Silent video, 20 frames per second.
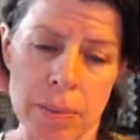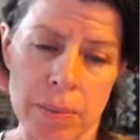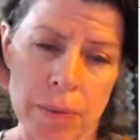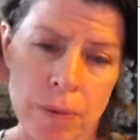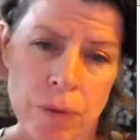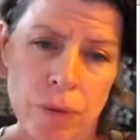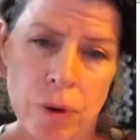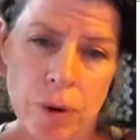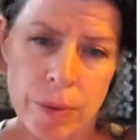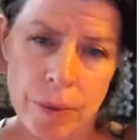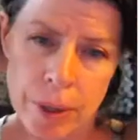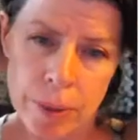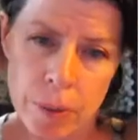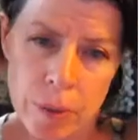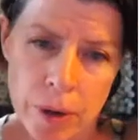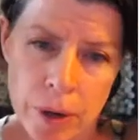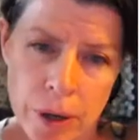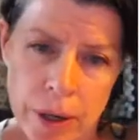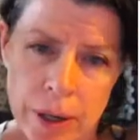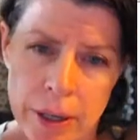for
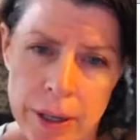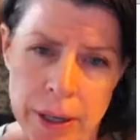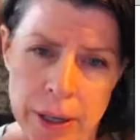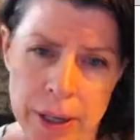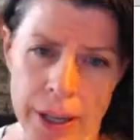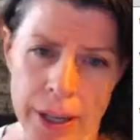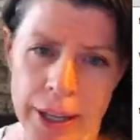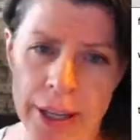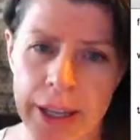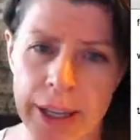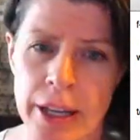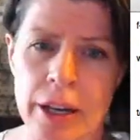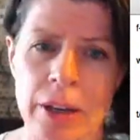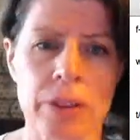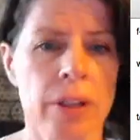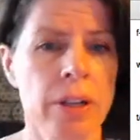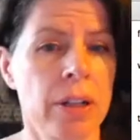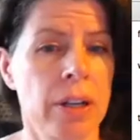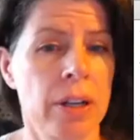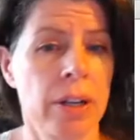reward and get on
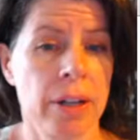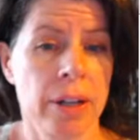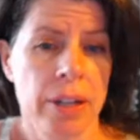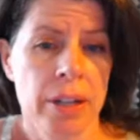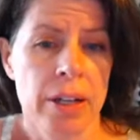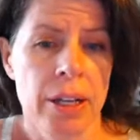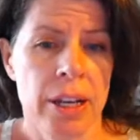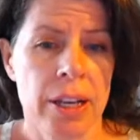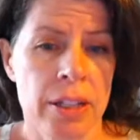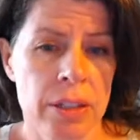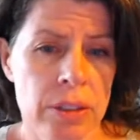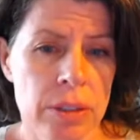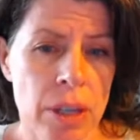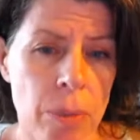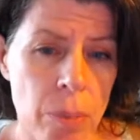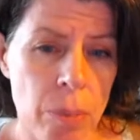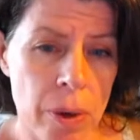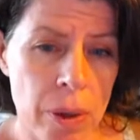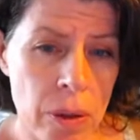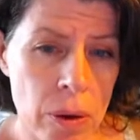the line and
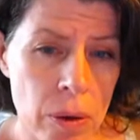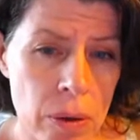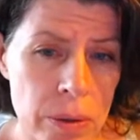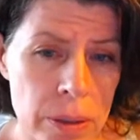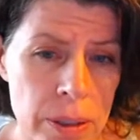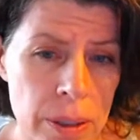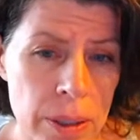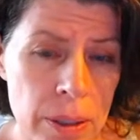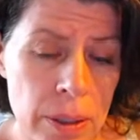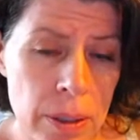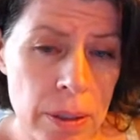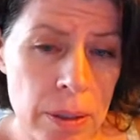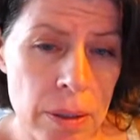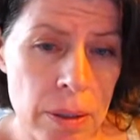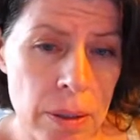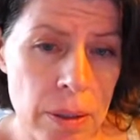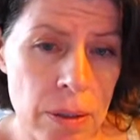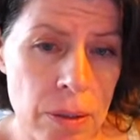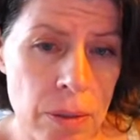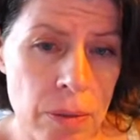stop withholding.
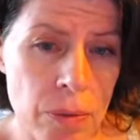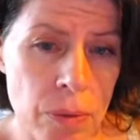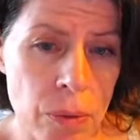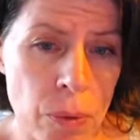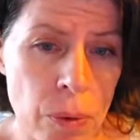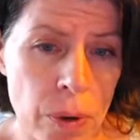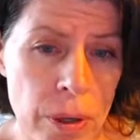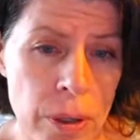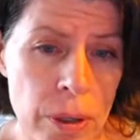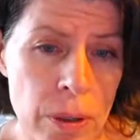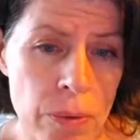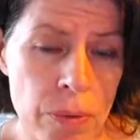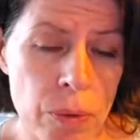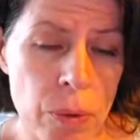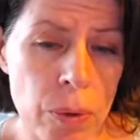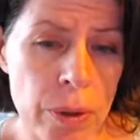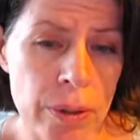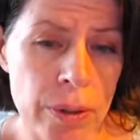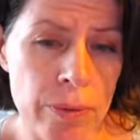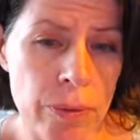
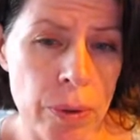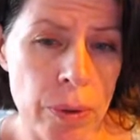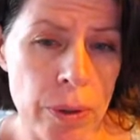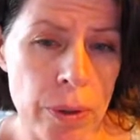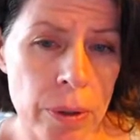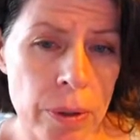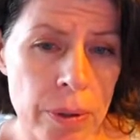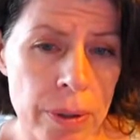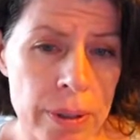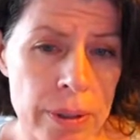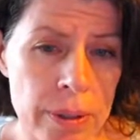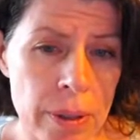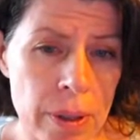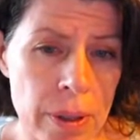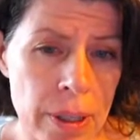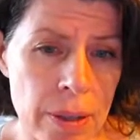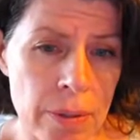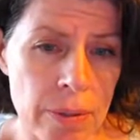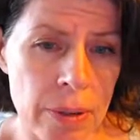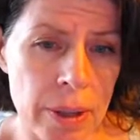Forward and fork no reason
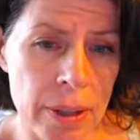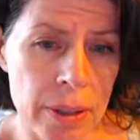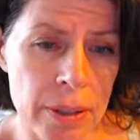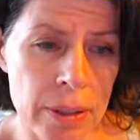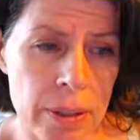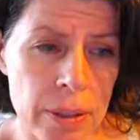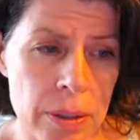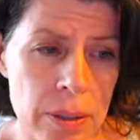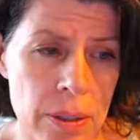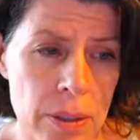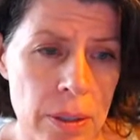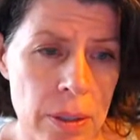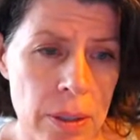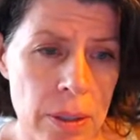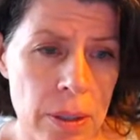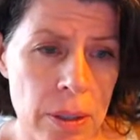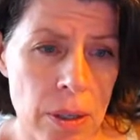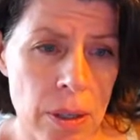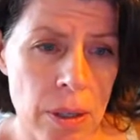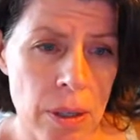thief end,
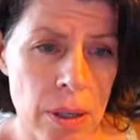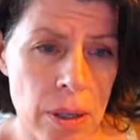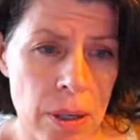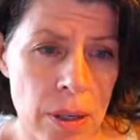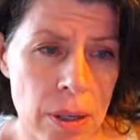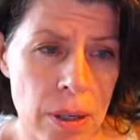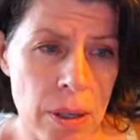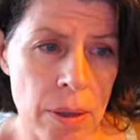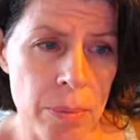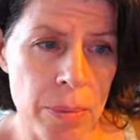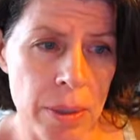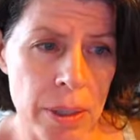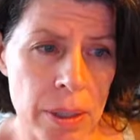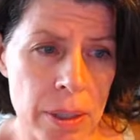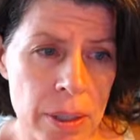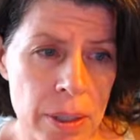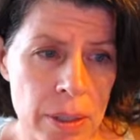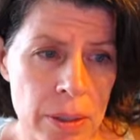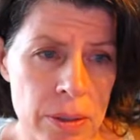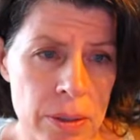
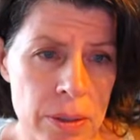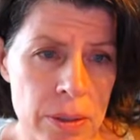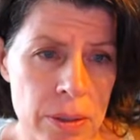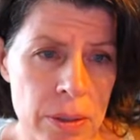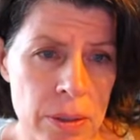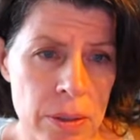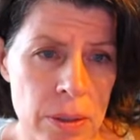because